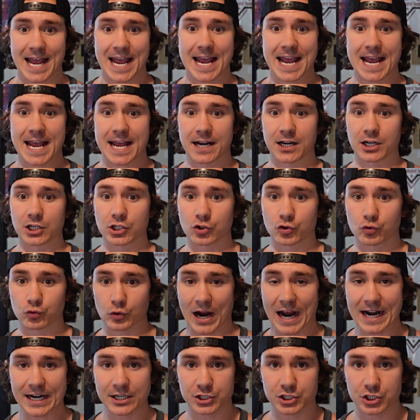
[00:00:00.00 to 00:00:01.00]
and
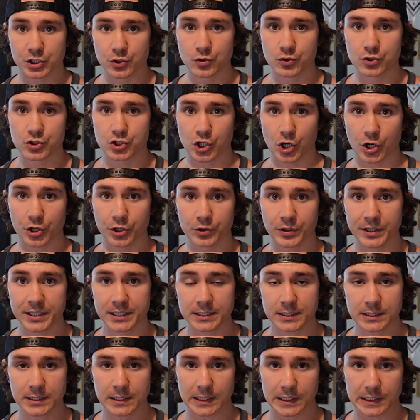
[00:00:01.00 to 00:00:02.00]
gratitude
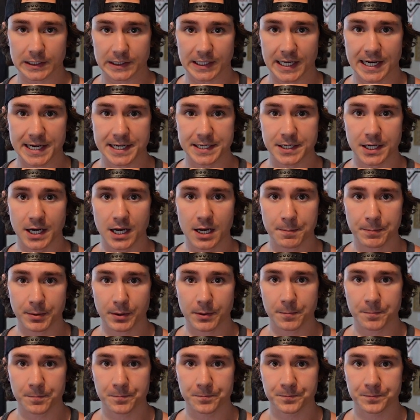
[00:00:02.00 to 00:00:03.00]
journaling lined up
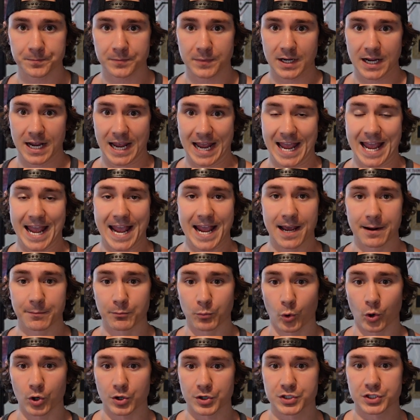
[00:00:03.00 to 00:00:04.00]
and
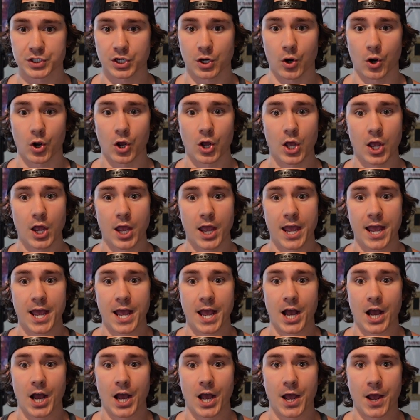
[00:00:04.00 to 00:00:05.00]
more. So
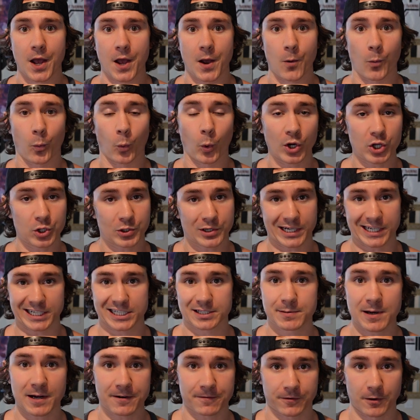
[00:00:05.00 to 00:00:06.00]
what you can
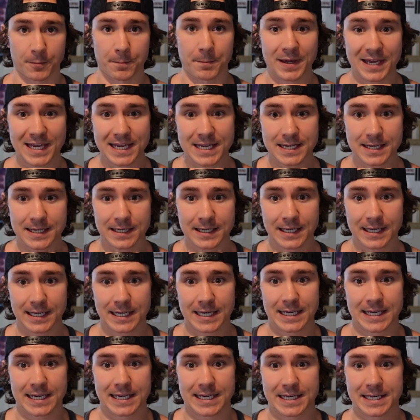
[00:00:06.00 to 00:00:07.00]
expect from me
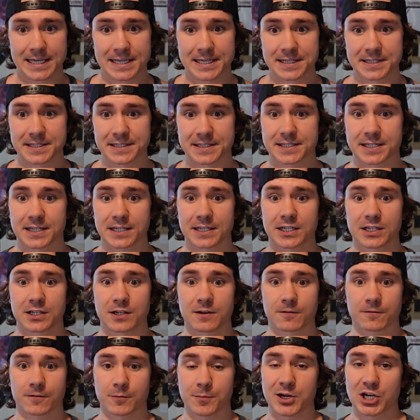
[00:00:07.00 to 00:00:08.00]
is
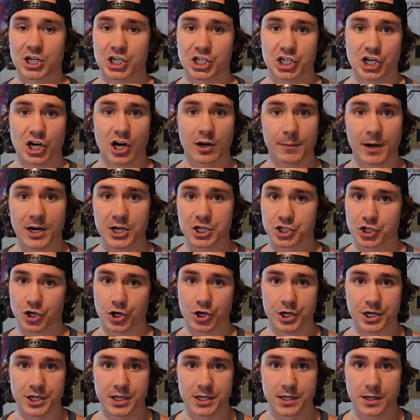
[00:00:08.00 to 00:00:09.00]
for me to share my
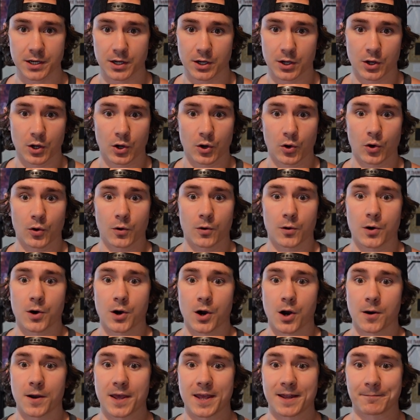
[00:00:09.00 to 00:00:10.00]
journey
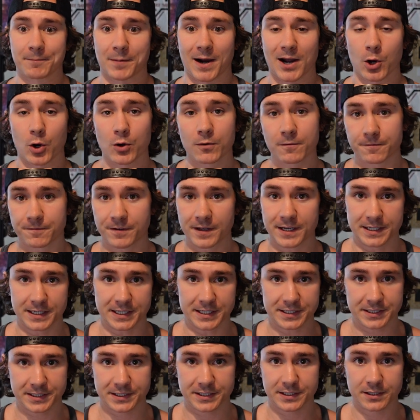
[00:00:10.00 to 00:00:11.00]
in my own
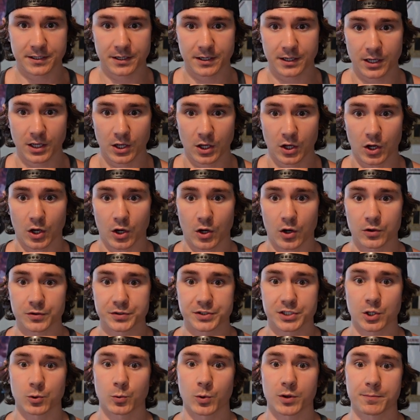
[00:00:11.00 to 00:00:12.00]
fitness,
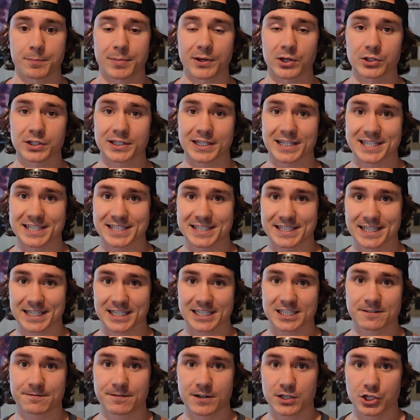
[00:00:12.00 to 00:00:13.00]
also with building a
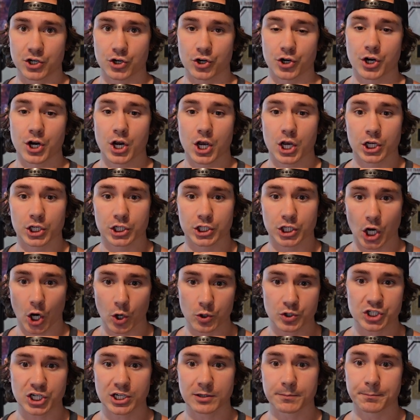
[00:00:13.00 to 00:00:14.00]
six-figure
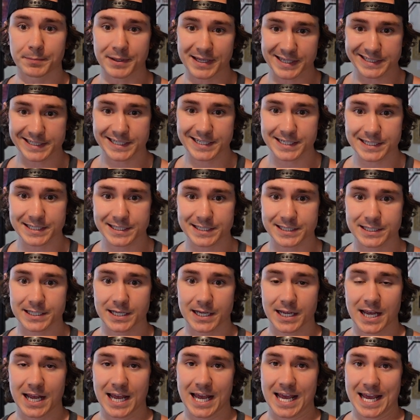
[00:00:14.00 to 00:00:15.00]
coaching
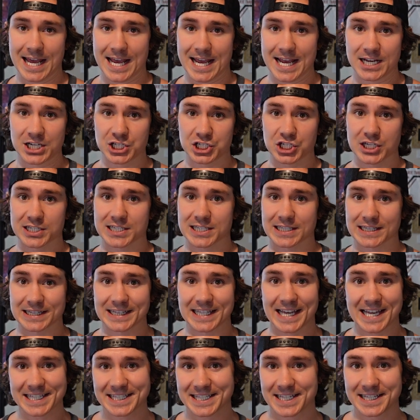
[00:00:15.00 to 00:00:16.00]
business, and just
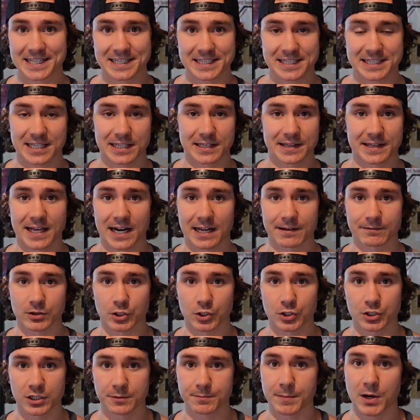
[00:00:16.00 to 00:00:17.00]
lessons that I've
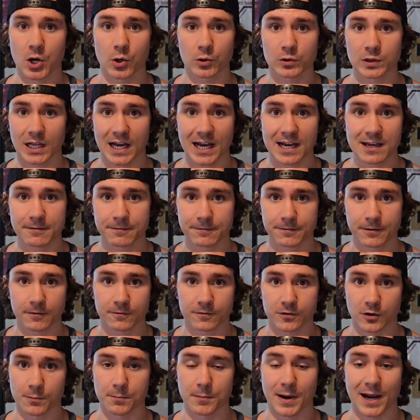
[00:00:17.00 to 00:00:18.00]
learned in my own life
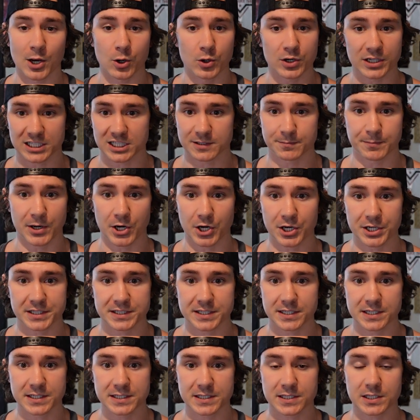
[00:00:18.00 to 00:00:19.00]
from my own
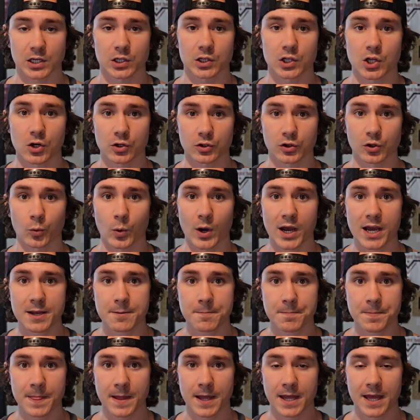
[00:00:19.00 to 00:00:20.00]
experiences along the way
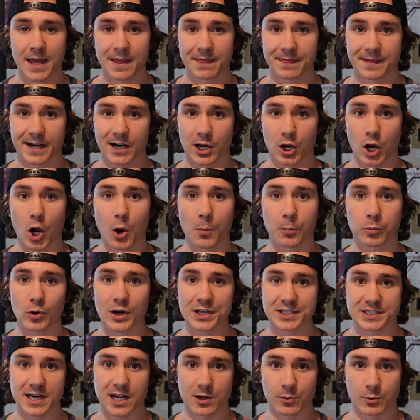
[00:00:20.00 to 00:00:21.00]
that I hope
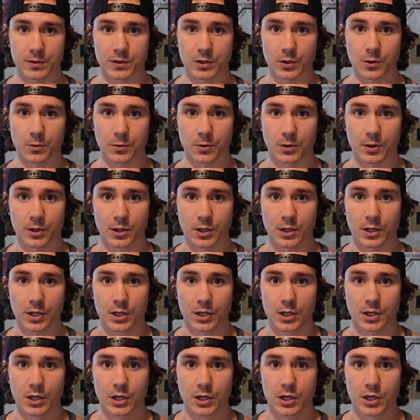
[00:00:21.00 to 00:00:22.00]
resonate with you.
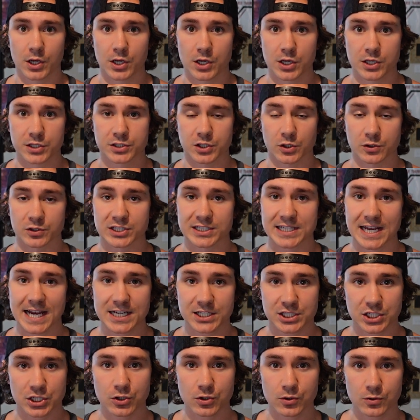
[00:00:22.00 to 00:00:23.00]
So stay
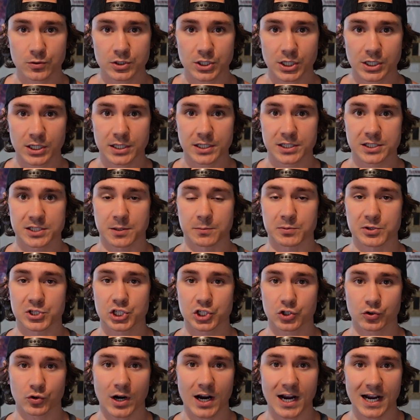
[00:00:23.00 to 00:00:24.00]
tuned,
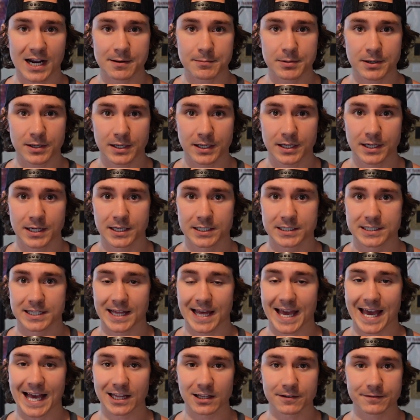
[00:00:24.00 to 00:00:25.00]
subscribe to
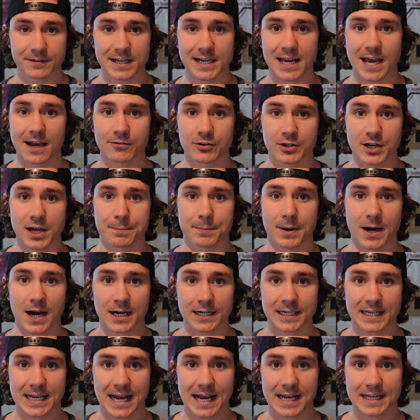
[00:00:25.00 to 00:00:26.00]
the Elevate Everyday
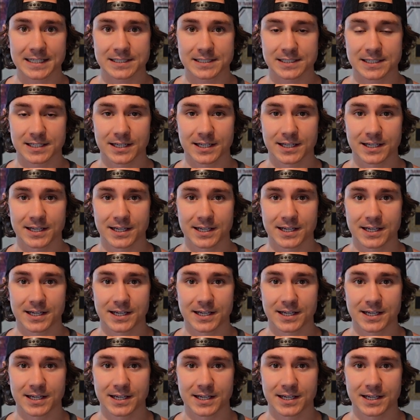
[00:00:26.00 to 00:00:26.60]
Podcast,